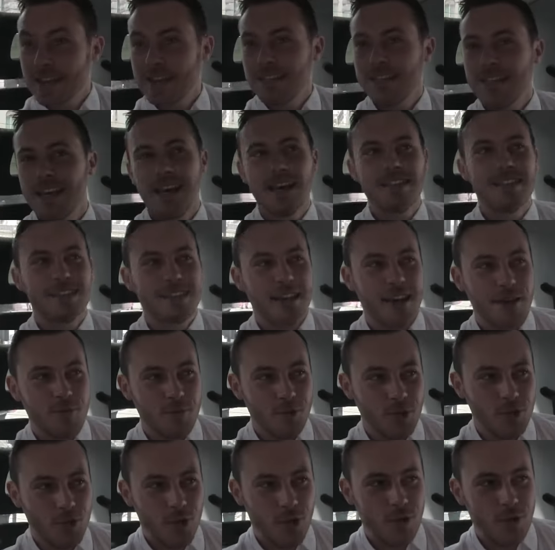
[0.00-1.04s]
Yes, I'm
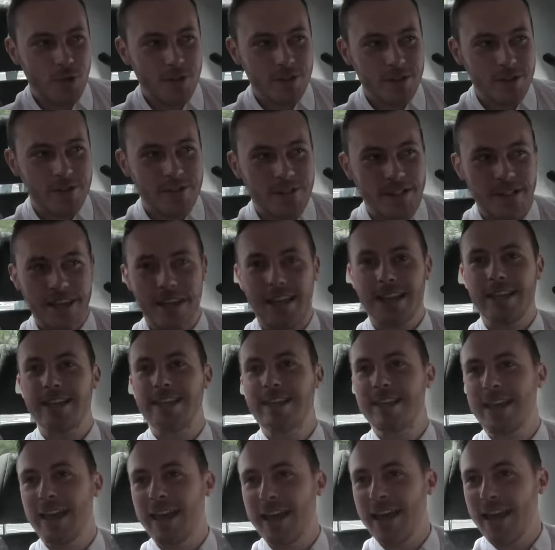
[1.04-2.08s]
recording tonight
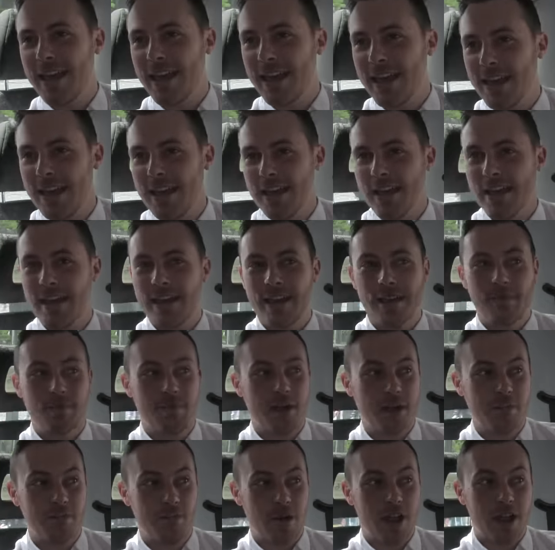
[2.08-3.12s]

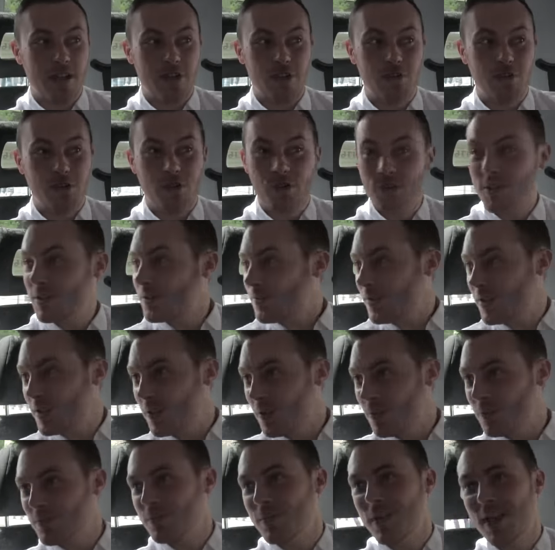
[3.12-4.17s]
my brand new music
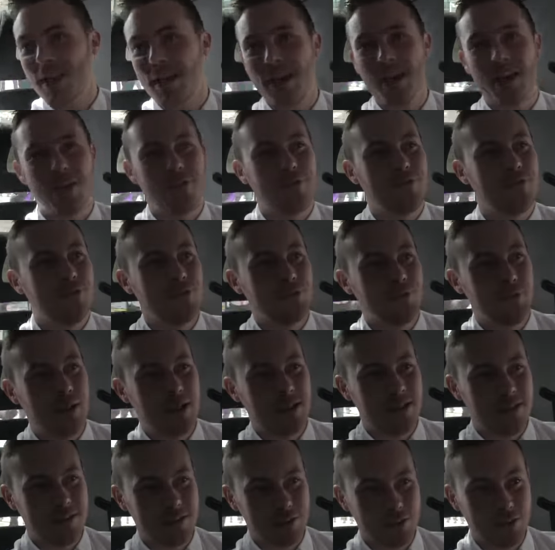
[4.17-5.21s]
video for
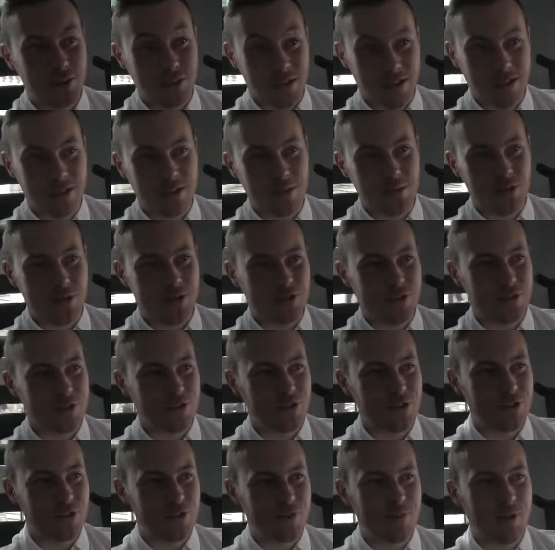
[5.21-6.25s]
my new single which has
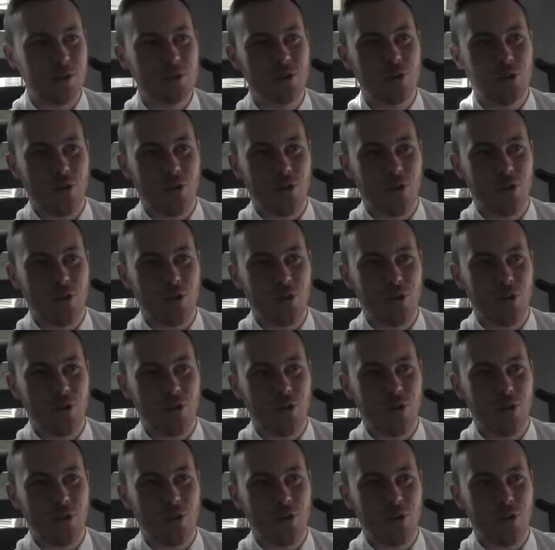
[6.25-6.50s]
just come out